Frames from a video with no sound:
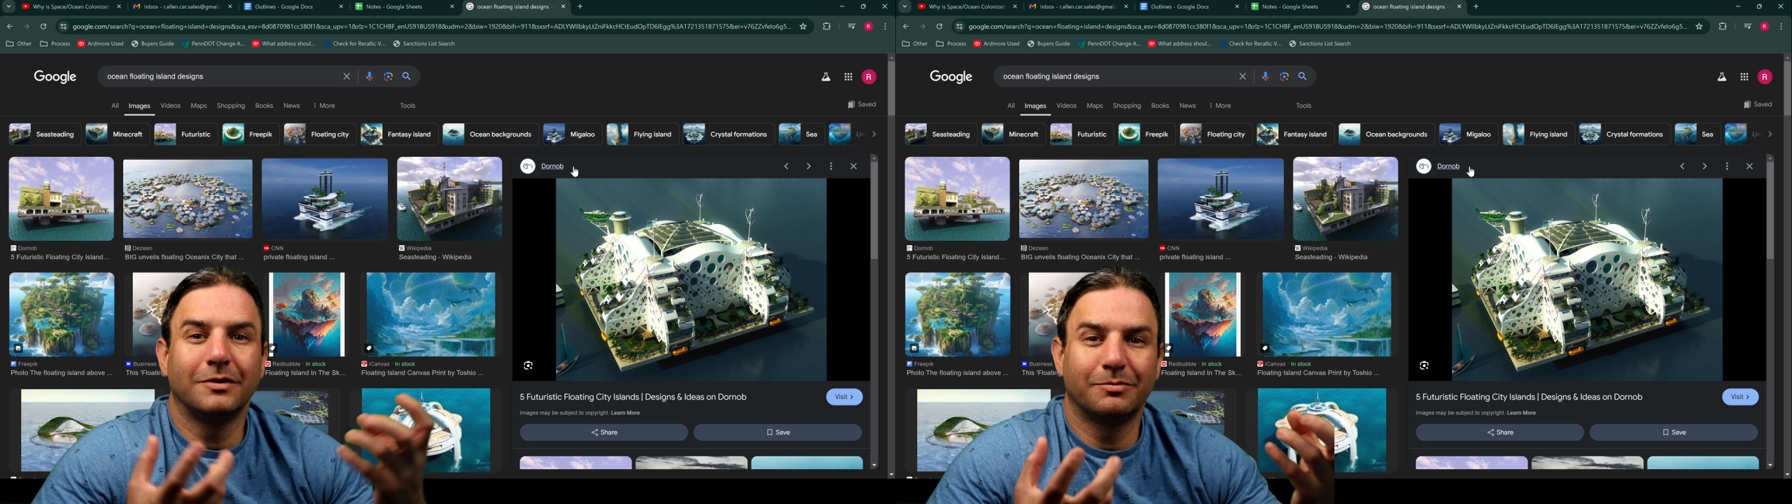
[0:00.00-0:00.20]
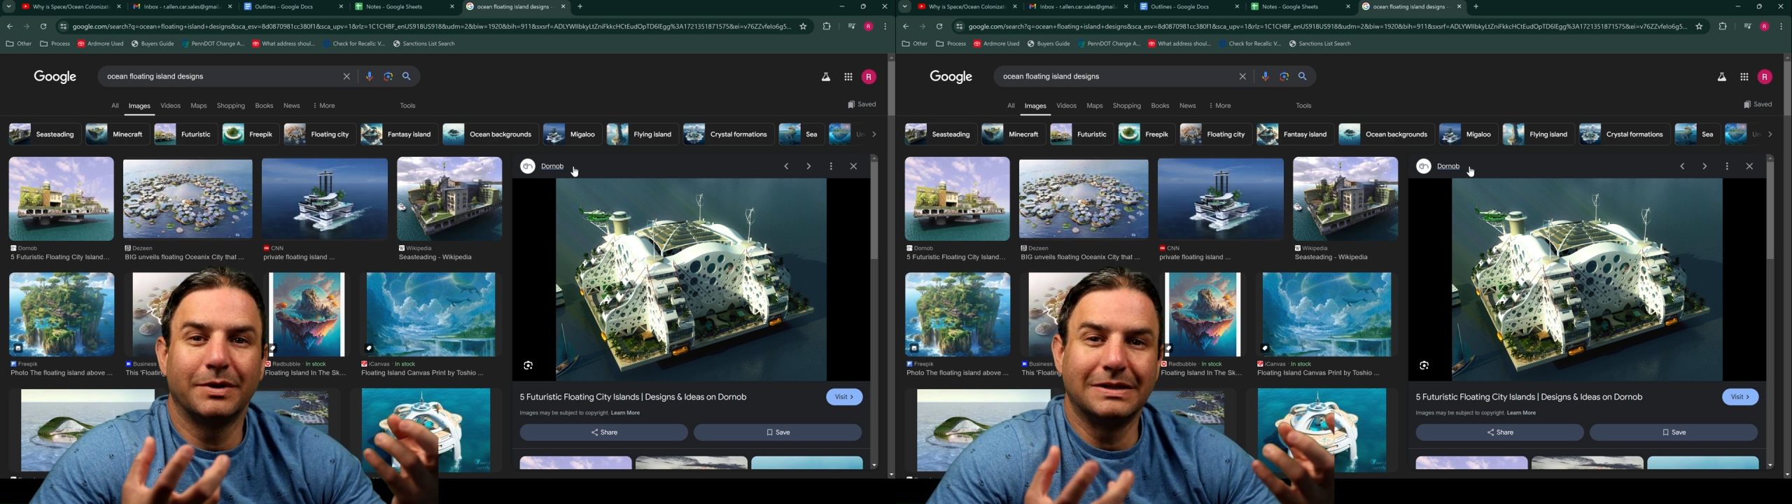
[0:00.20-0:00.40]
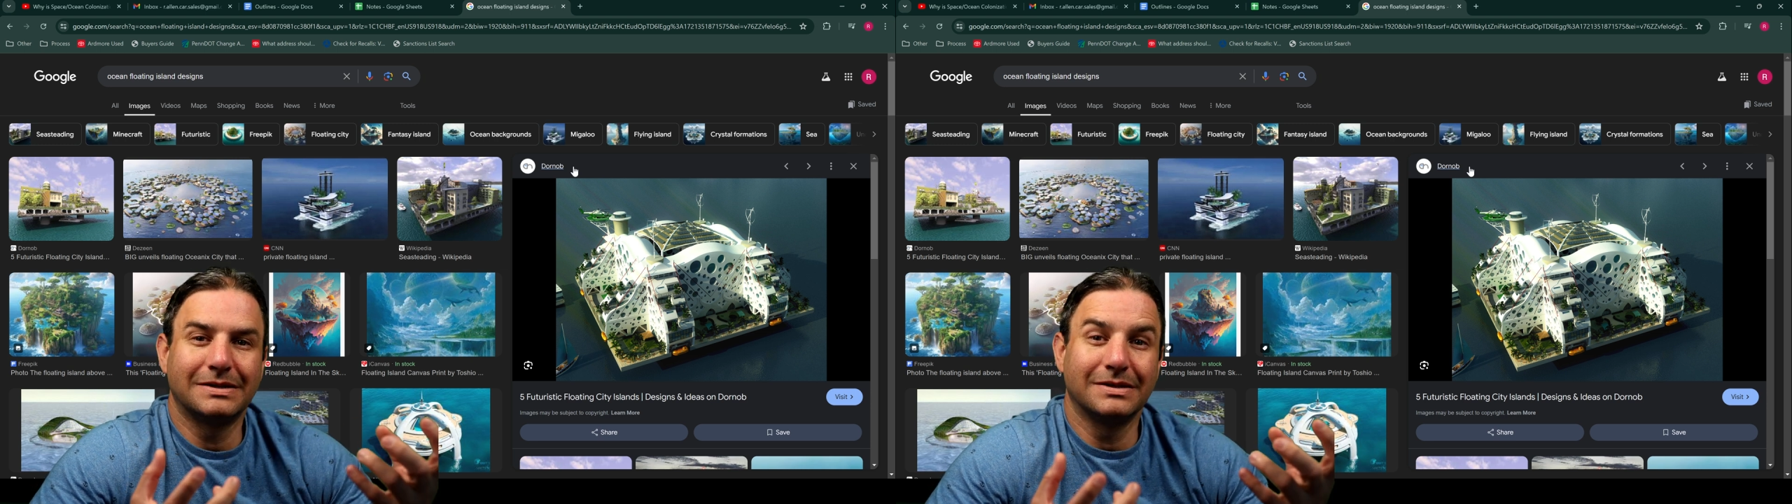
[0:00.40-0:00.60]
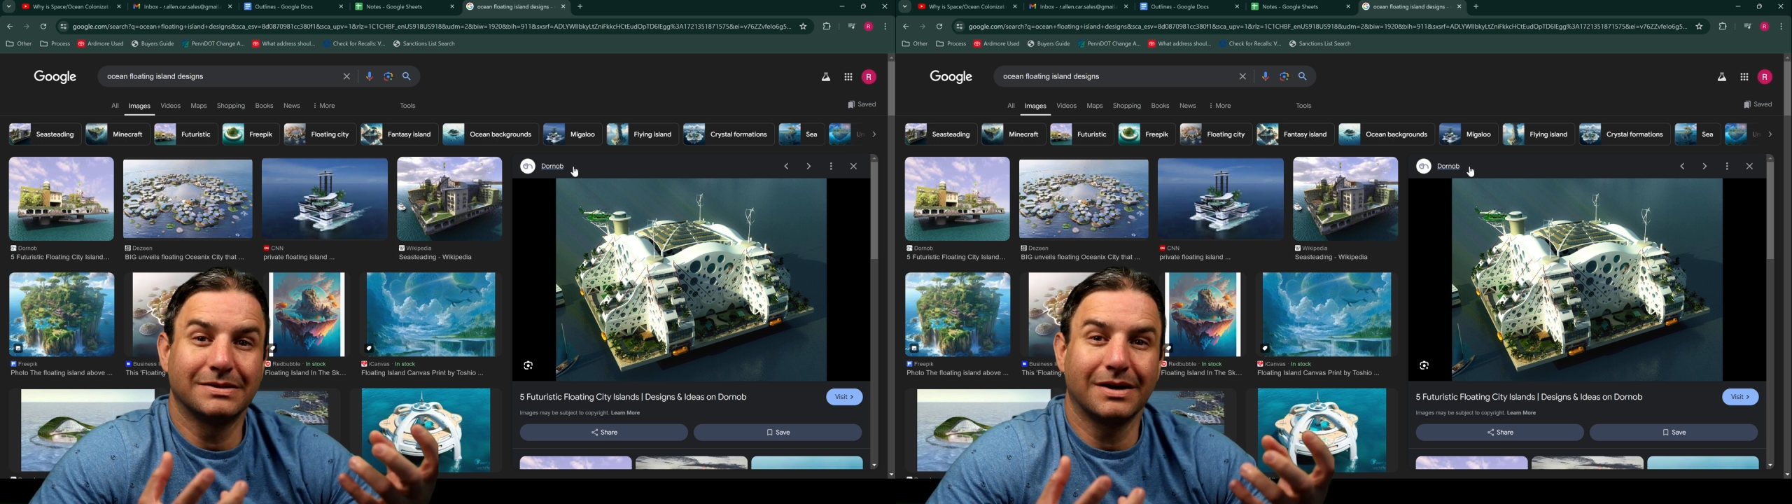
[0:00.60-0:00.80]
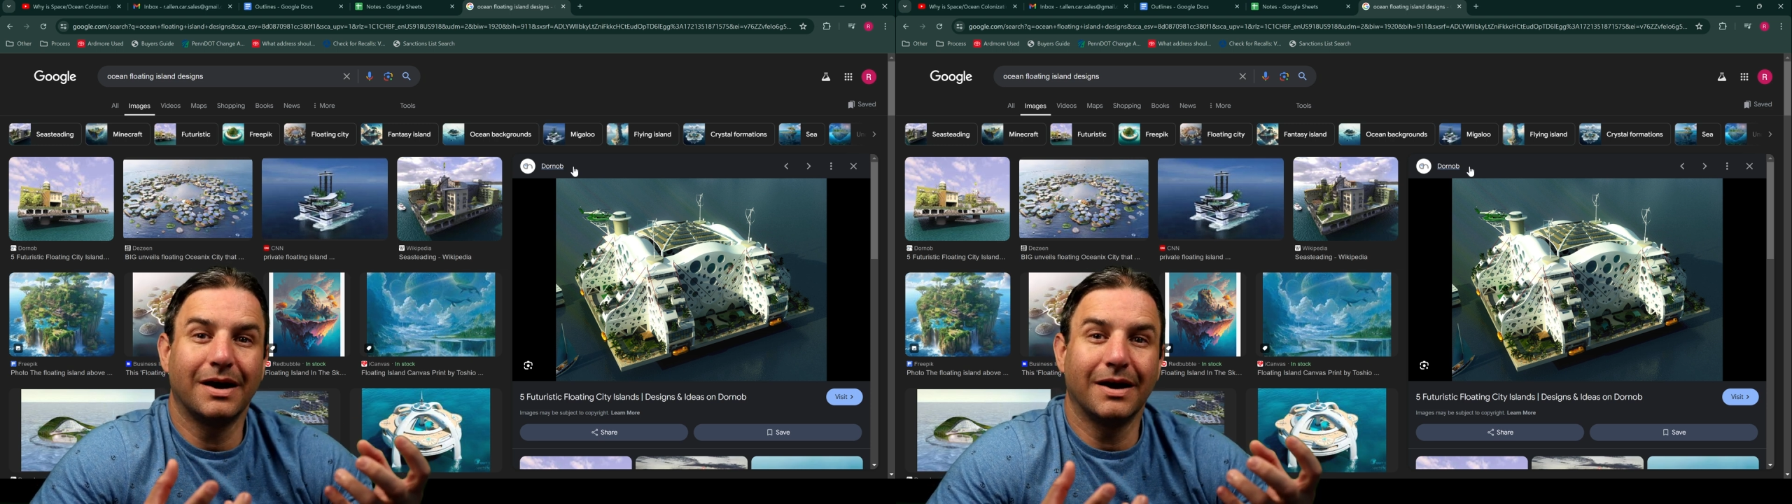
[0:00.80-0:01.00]
space
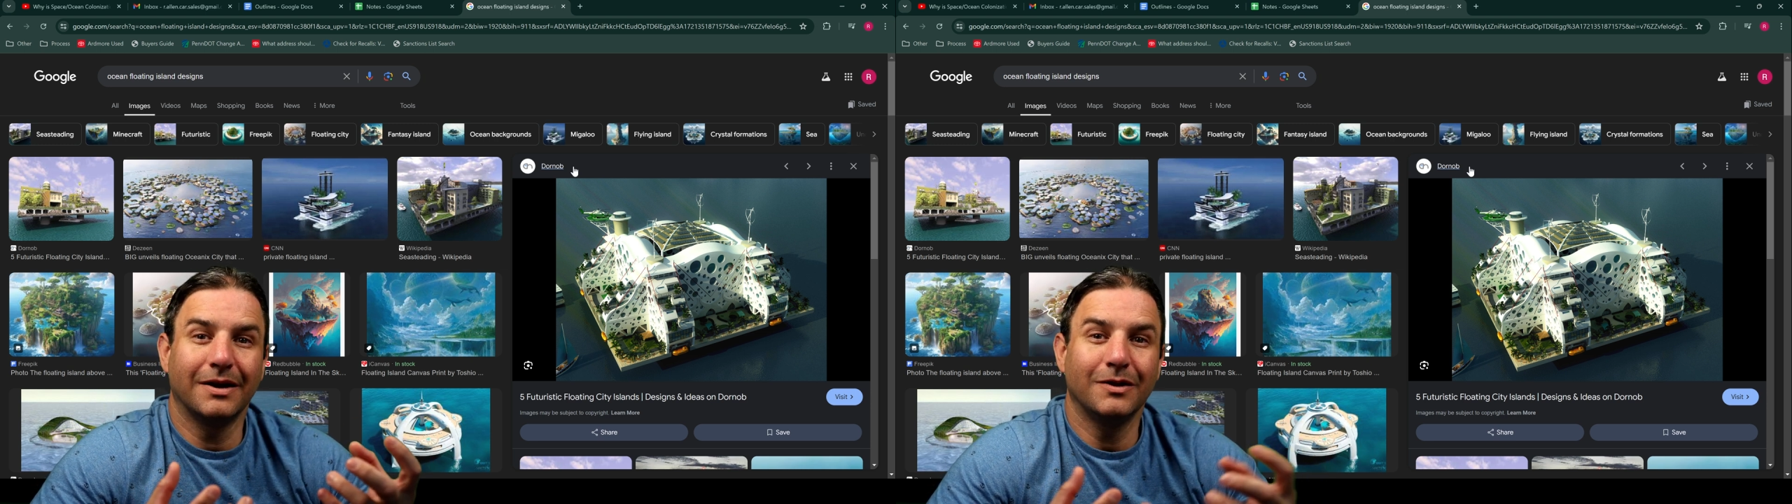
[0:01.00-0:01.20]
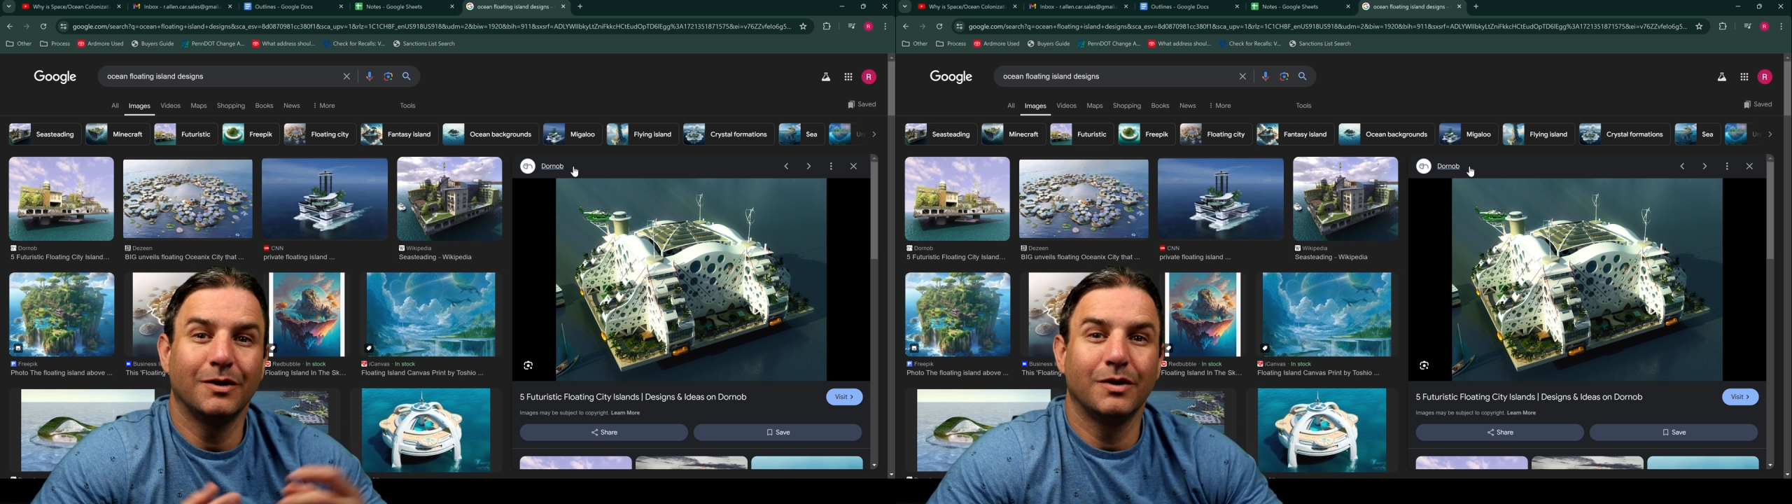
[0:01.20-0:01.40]
inside